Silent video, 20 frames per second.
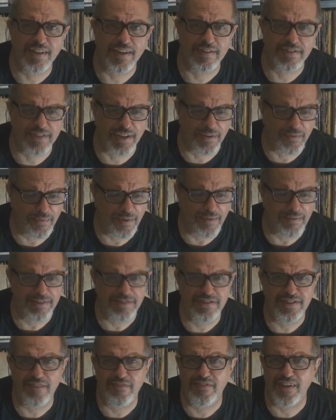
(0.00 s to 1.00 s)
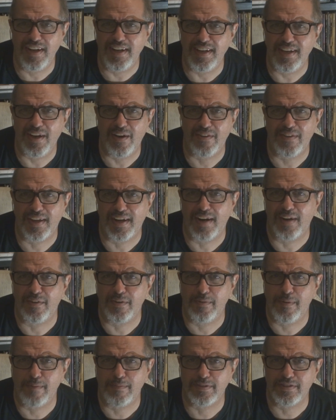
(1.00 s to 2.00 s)
I was like, what was the video that I
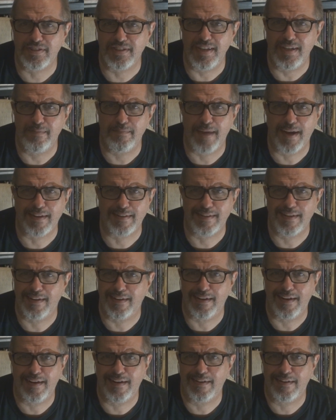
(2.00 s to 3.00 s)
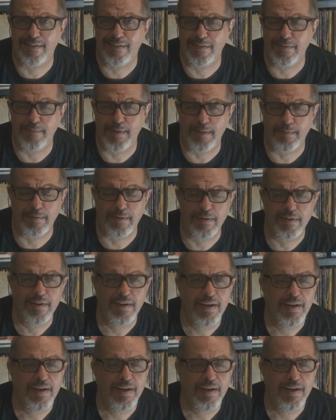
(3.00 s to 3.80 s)
remember seeing back then? I don't remember.